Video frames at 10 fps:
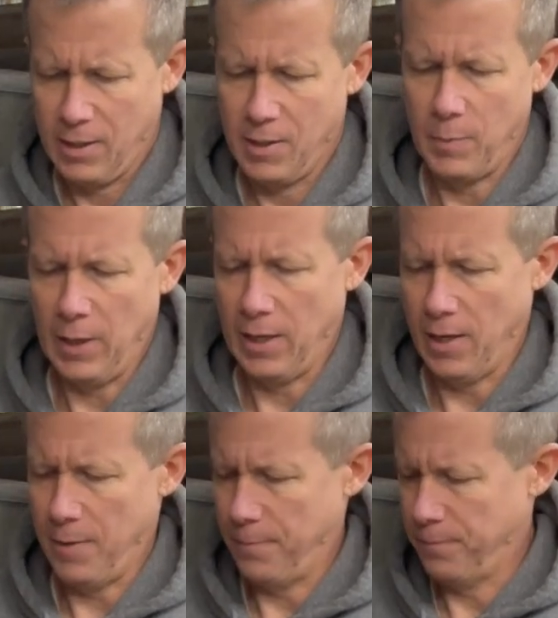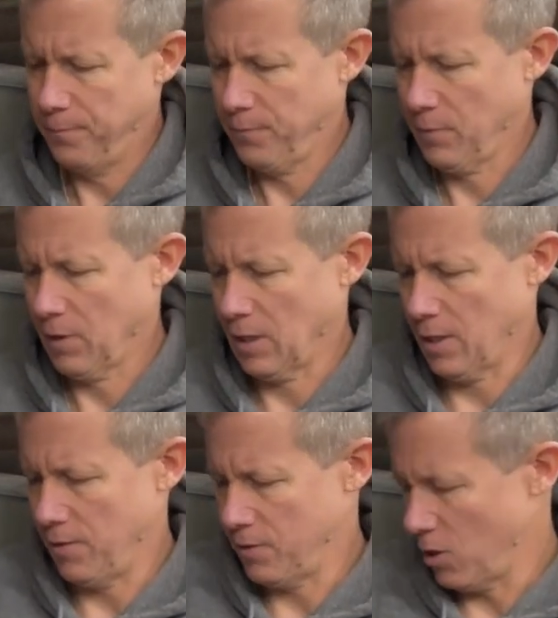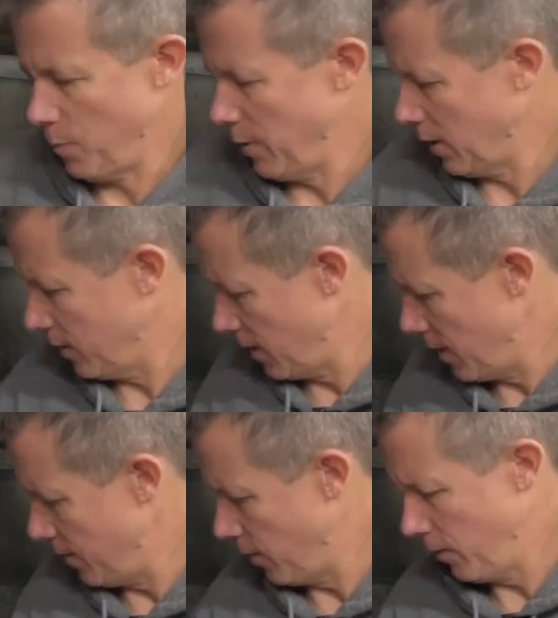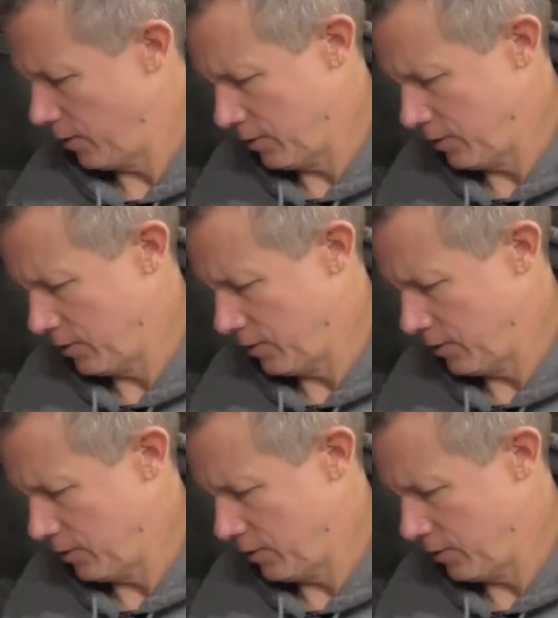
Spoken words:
But oh, there's the opening on the end there.